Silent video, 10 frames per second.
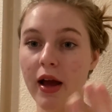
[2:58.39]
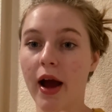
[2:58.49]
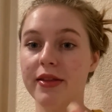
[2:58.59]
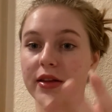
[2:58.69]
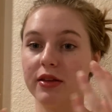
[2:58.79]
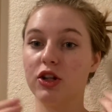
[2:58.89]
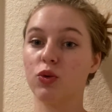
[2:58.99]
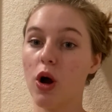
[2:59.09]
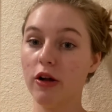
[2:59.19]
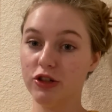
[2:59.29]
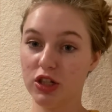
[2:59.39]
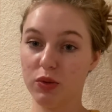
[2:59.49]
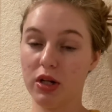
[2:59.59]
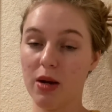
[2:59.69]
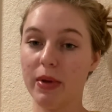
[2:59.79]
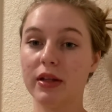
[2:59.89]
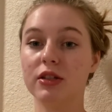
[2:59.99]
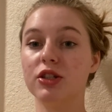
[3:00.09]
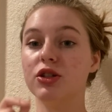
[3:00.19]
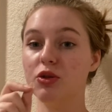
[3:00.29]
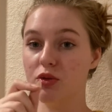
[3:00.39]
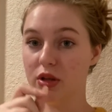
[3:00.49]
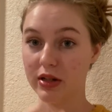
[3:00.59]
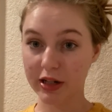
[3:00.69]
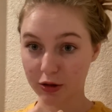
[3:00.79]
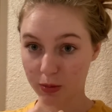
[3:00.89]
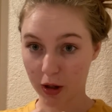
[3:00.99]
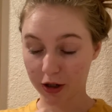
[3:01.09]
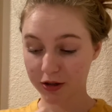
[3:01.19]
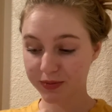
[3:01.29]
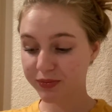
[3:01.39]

and then the neurologist would come in to do the needle part.